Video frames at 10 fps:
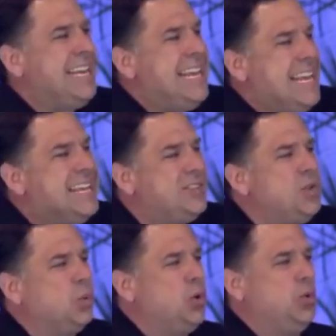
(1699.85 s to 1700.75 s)
He is
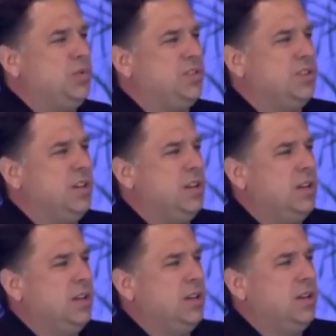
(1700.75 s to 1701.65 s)
the roots.
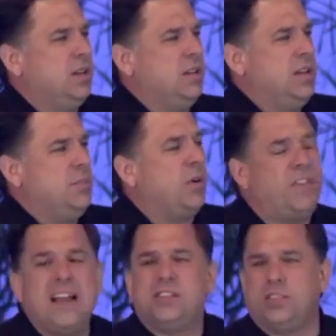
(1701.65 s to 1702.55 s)
It
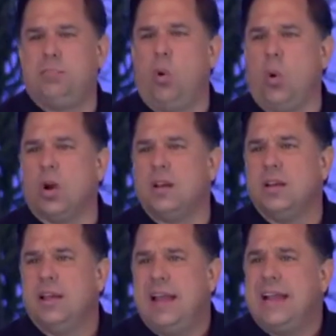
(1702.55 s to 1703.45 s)
provides support
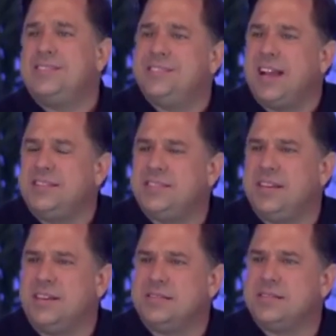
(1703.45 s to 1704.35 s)
and
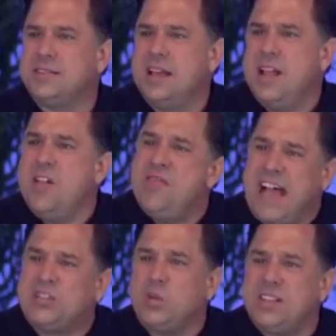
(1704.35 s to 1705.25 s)
sustenance.
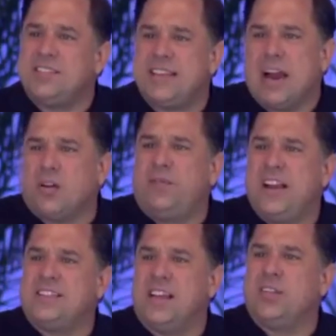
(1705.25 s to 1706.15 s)
That's what the
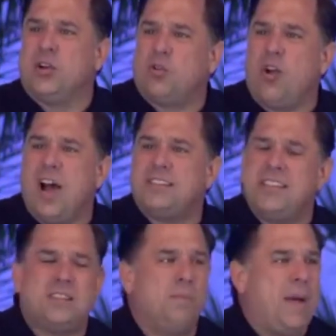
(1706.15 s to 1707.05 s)
sacrifice on the cross
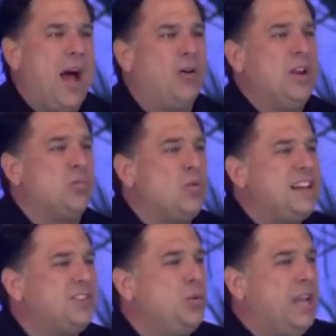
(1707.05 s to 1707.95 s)
is about in
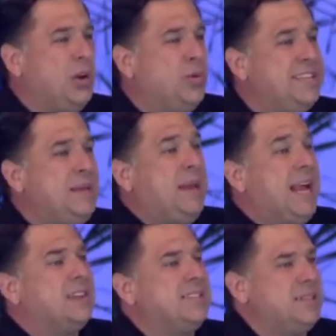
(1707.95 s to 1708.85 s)
rescuing and redeeming
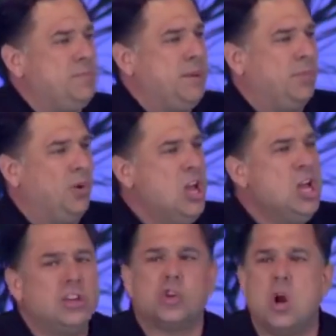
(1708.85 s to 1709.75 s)
us as people.
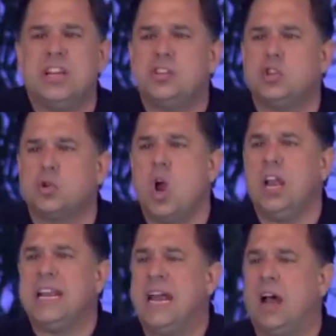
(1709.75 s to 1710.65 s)
The trunk is
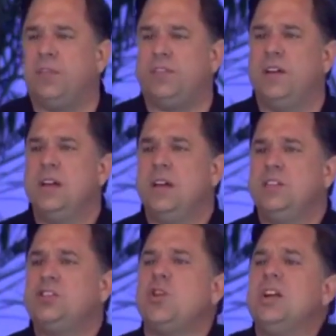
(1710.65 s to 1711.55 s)
strong enough, the
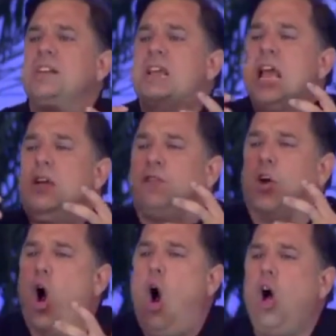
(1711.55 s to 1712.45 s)
strong for
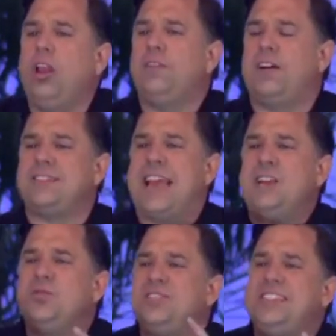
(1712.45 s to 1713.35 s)
all of us. And
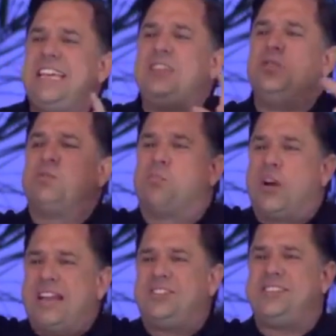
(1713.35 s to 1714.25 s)
you see those
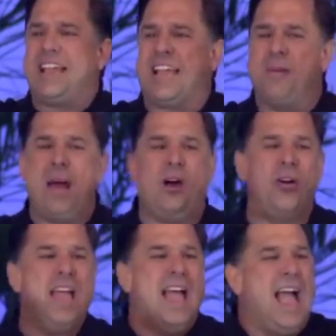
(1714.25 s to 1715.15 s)
branches that come out
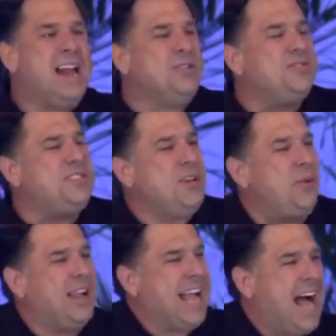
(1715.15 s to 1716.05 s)
and you see
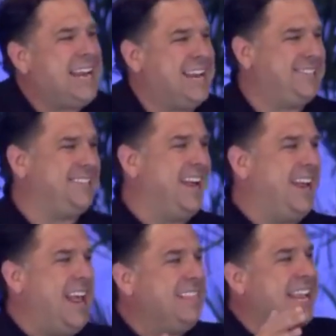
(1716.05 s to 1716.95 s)
what God has done
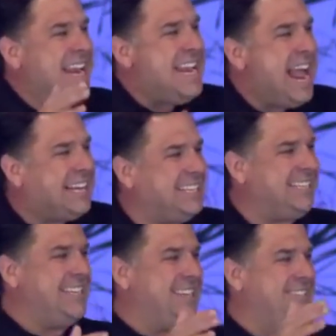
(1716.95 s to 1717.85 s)
and the
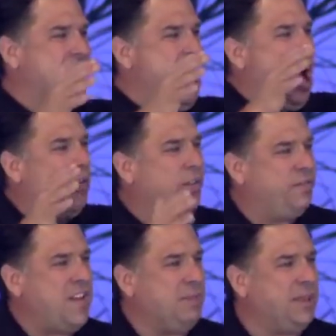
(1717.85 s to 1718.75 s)
connectedness of the
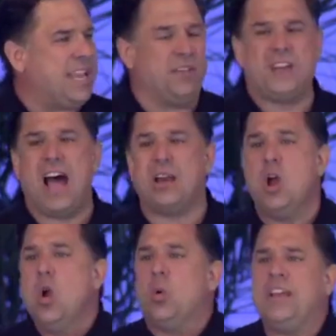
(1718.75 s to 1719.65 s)
family of God,
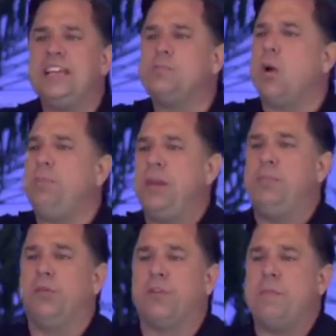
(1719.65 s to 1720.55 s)
where he has brought
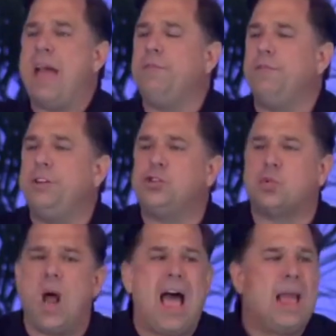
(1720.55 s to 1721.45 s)
people from every
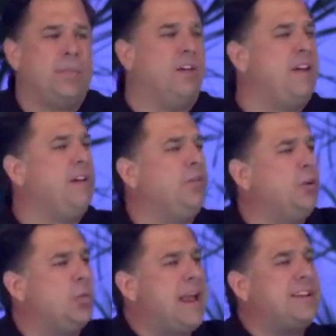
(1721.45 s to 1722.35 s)
tribe, of every
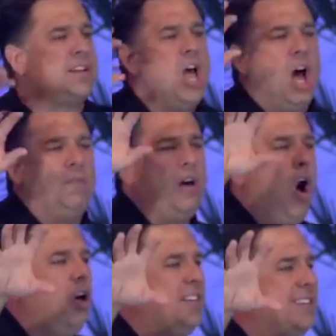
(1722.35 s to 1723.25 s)
race, of
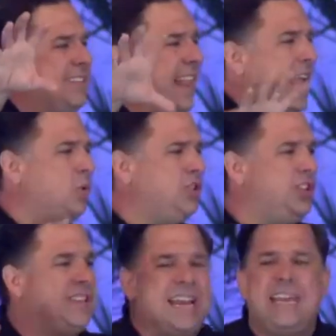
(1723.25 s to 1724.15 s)
all these
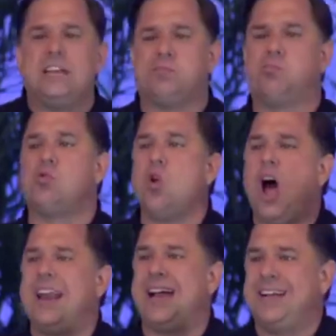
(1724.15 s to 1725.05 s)
languages, and he has
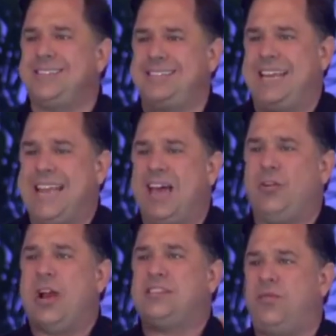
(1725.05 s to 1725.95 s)
brought us
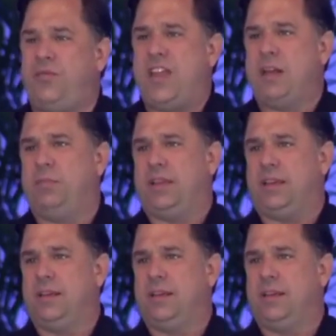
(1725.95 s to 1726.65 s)
together as a family.